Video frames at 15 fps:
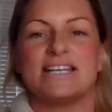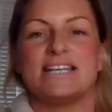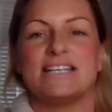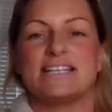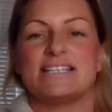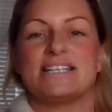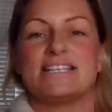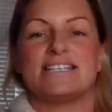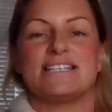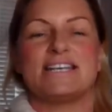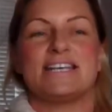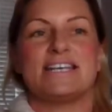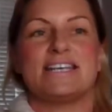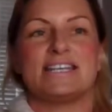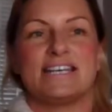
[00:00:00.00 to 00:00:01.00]
Take
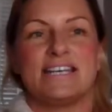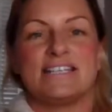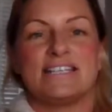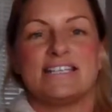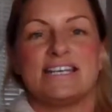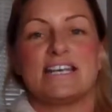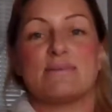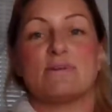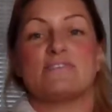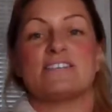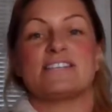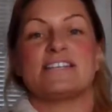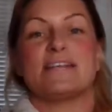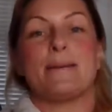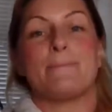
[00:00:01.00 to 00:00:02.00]
take take a bit
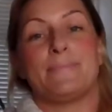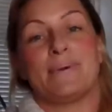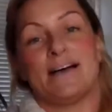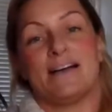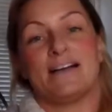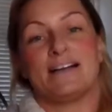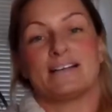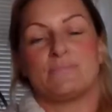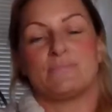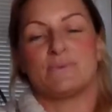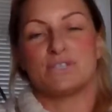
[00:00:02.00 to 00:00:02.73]
of a step back